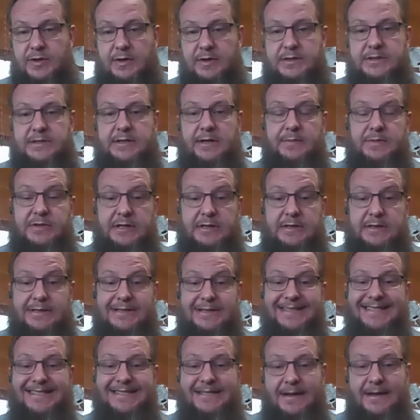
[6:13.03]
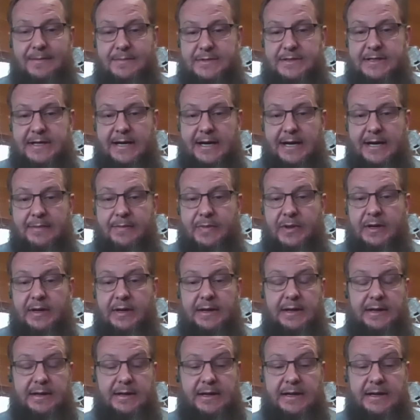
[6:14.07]
are subject to some type
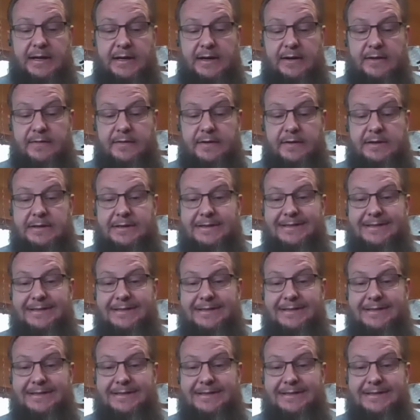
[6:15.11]
of